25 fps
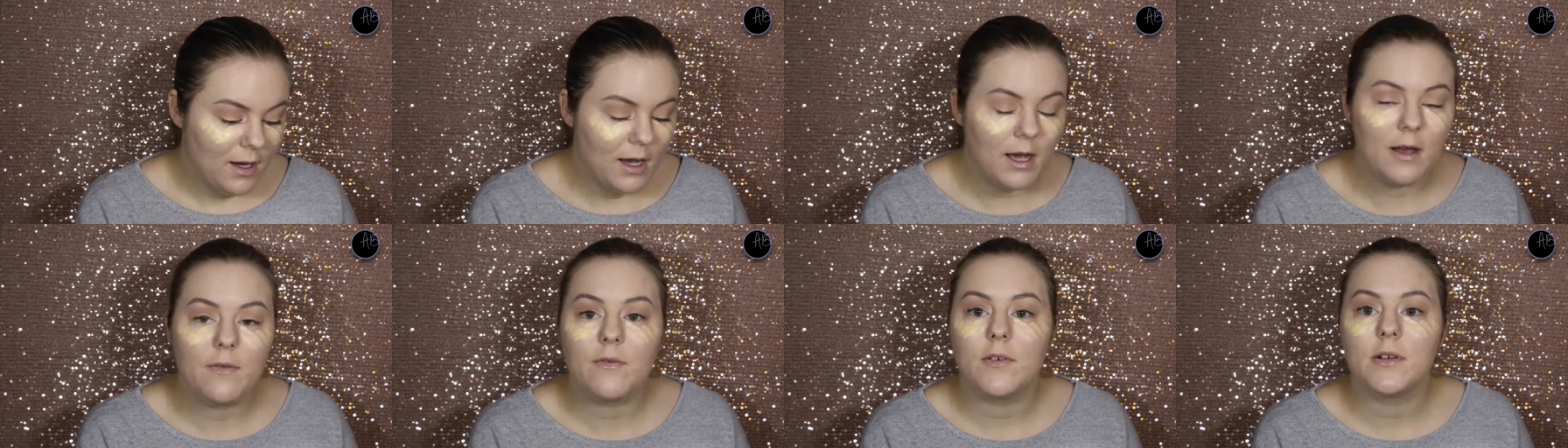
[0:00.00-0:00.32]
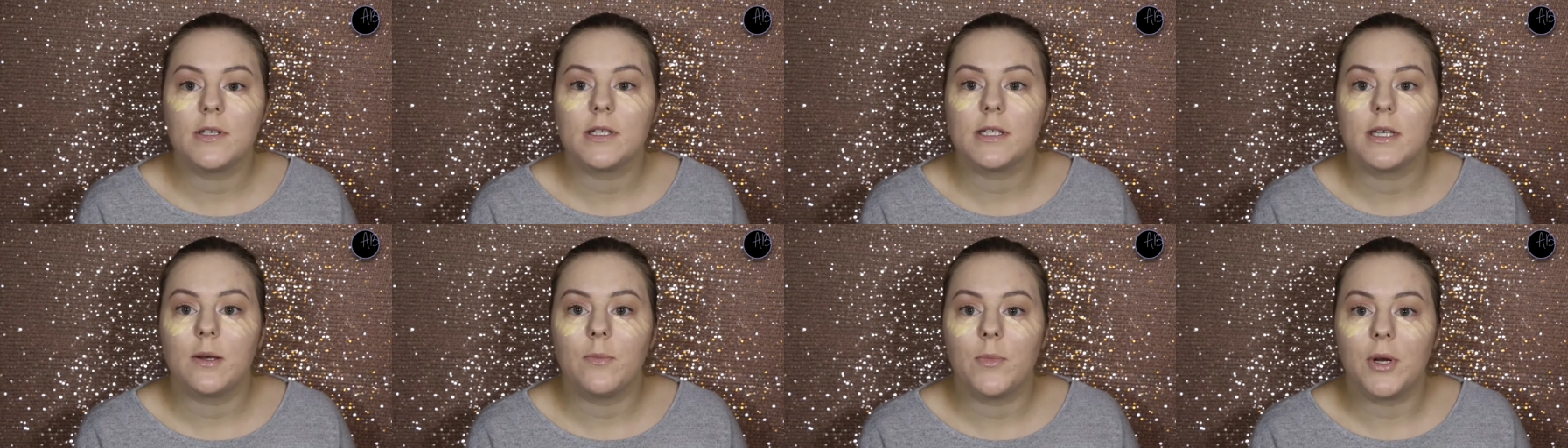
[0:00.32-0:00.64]
I've
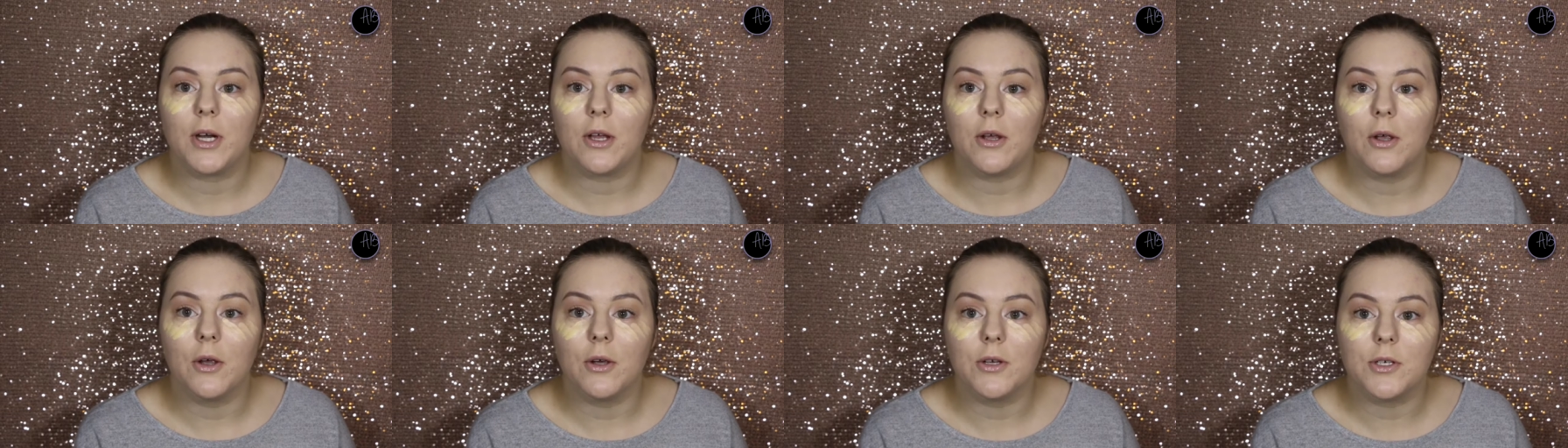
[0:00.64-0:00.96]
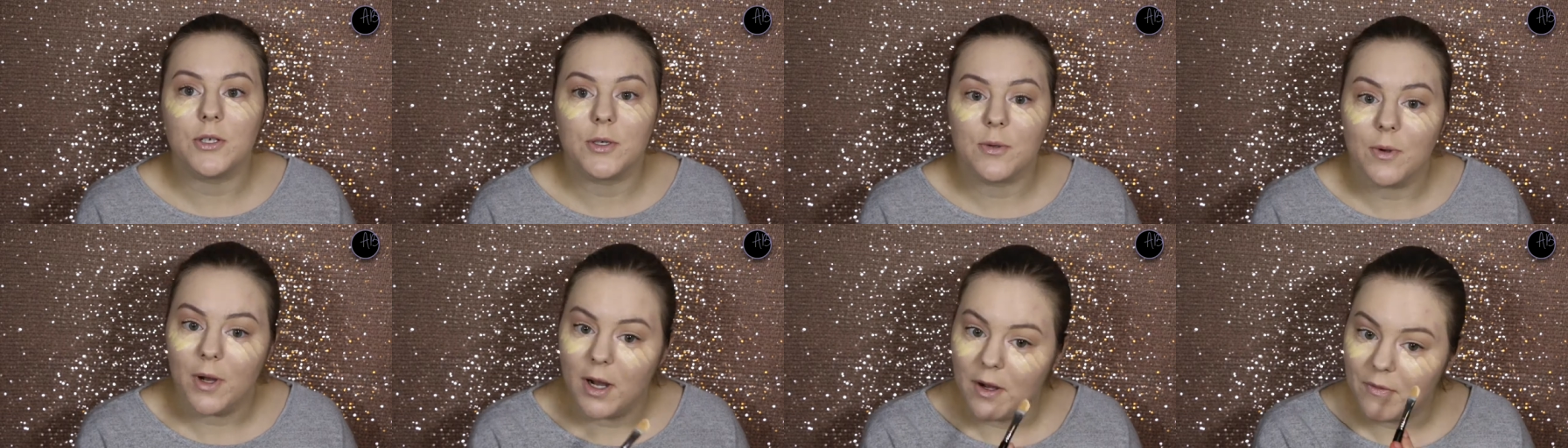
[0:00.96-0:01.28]
got somewhere to go
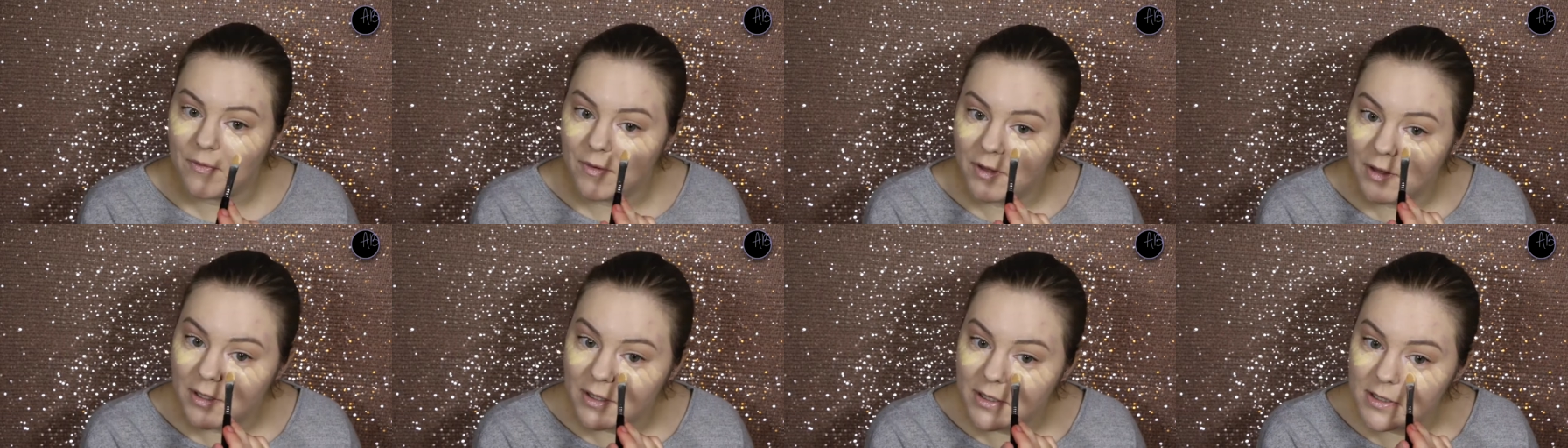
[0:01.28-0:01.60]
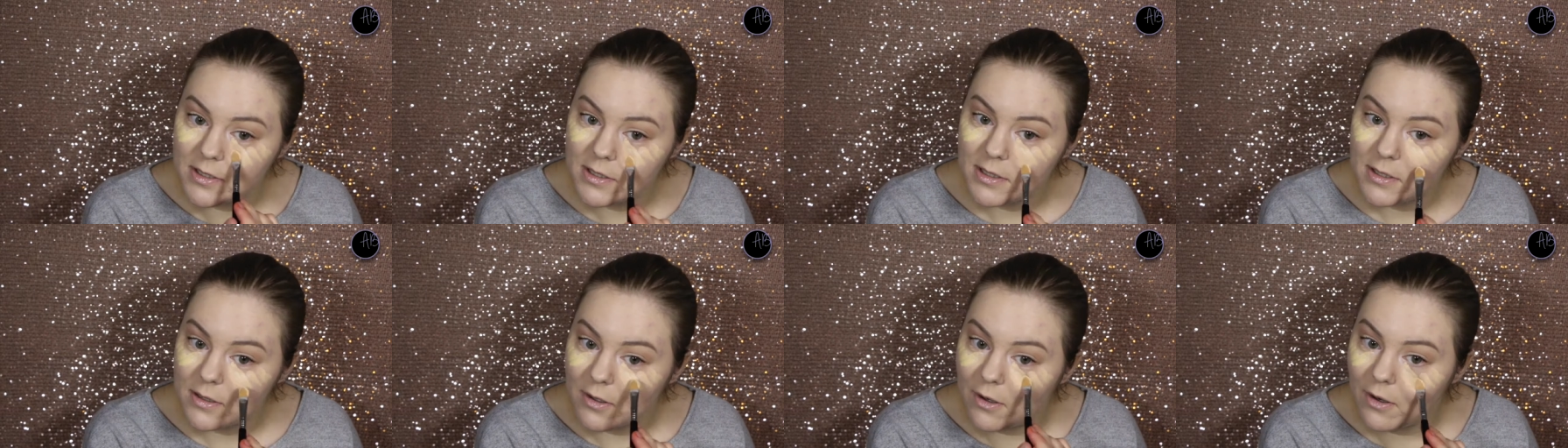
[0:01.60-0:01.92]
to after
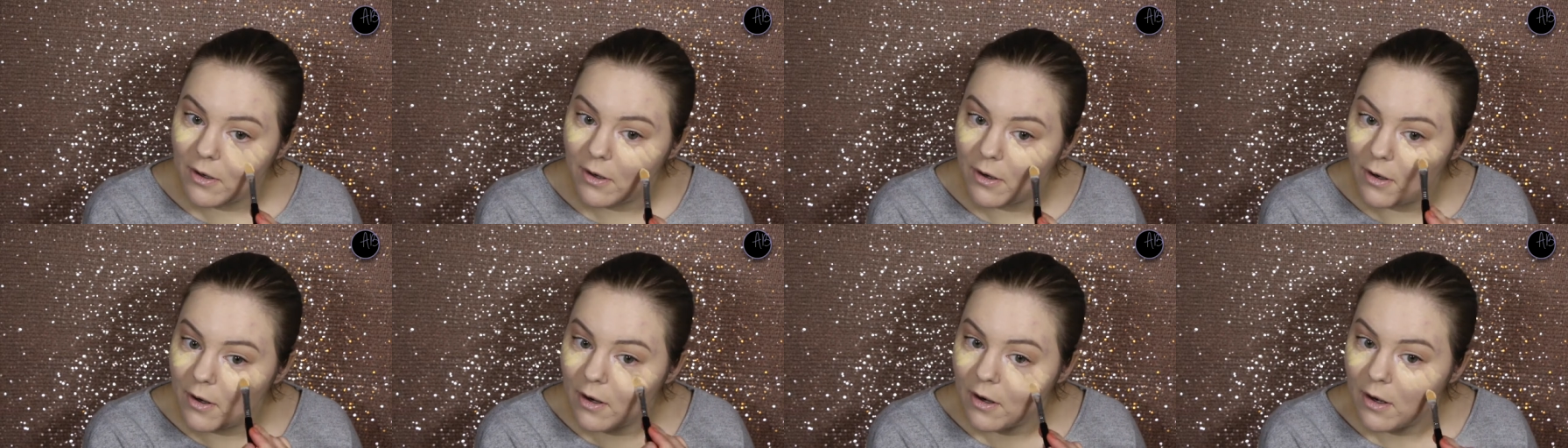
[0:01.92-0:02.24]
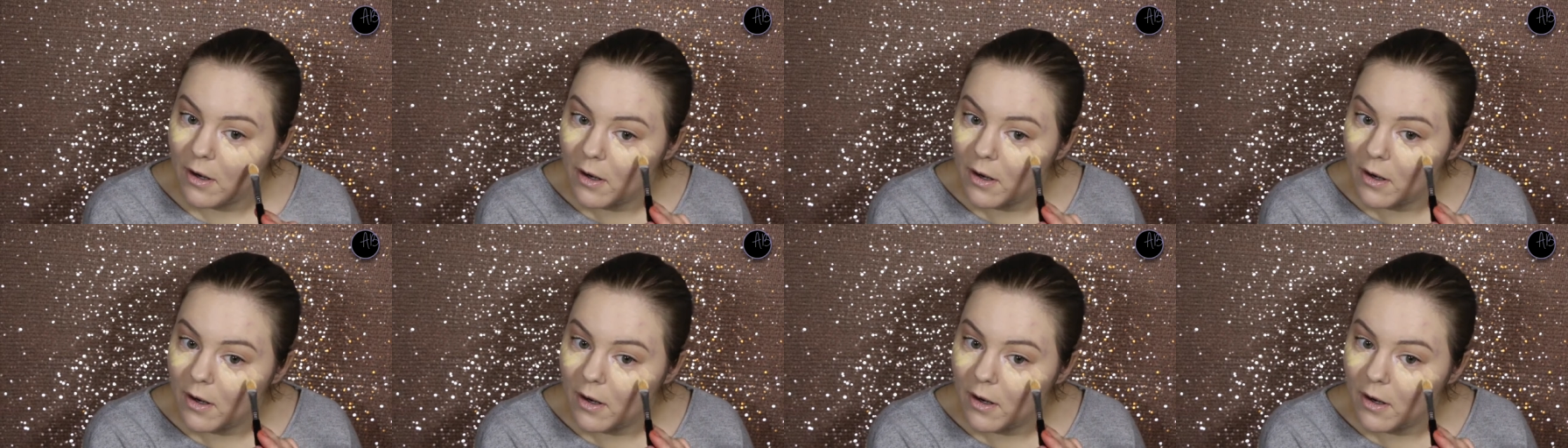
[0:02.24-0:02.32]
this, so.